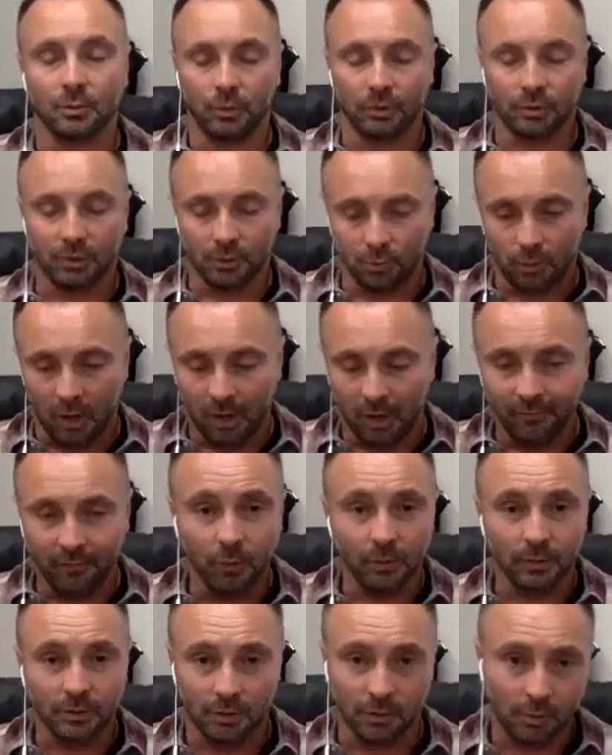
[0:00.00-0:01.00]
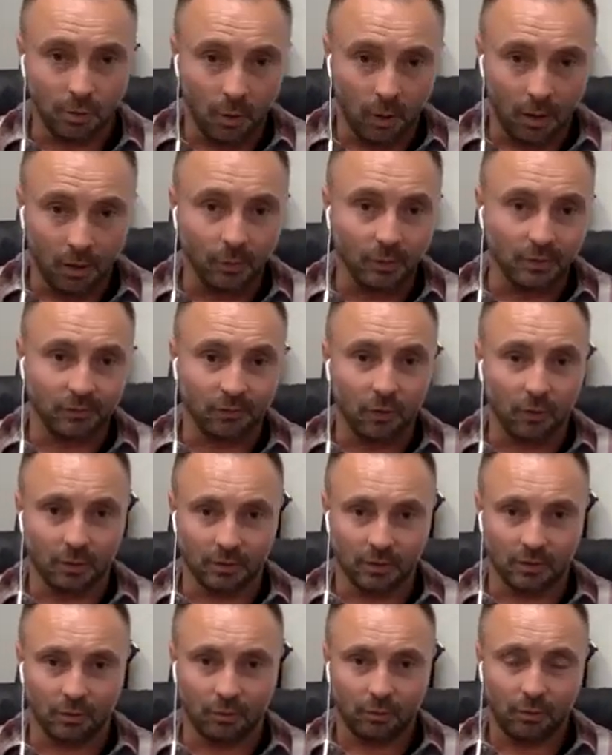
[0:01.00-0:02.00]
which is why I've always, I always
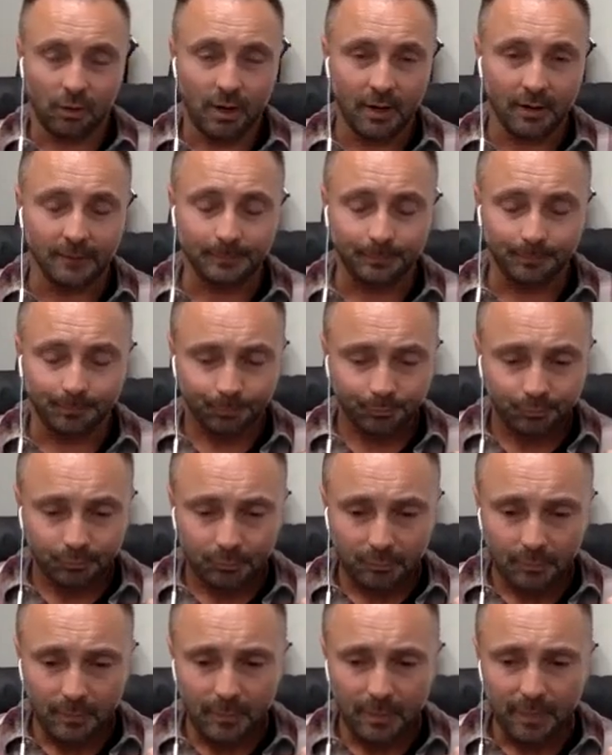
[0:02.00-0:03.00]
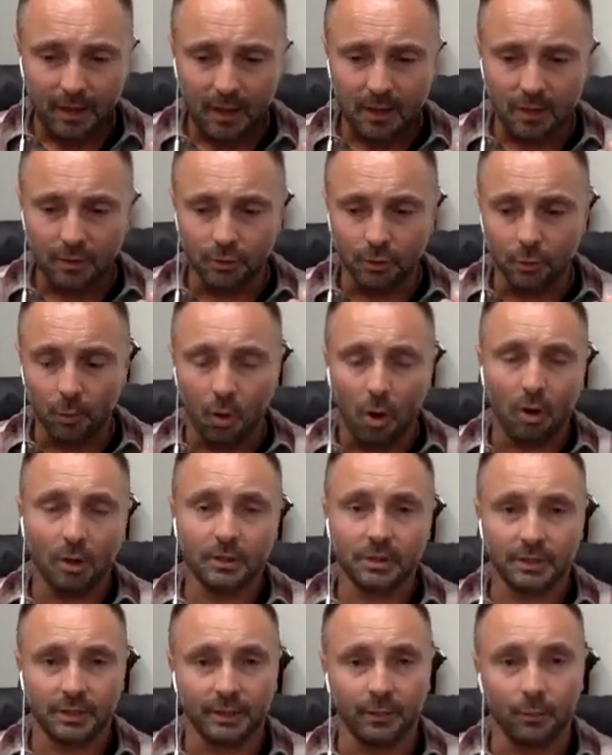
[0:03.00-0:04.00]
focus on credit, you are
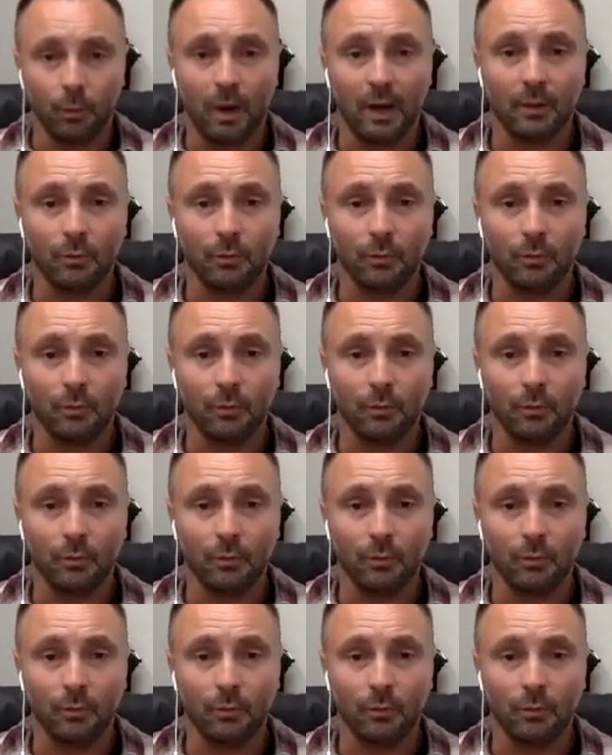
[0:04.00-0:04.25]
seeing way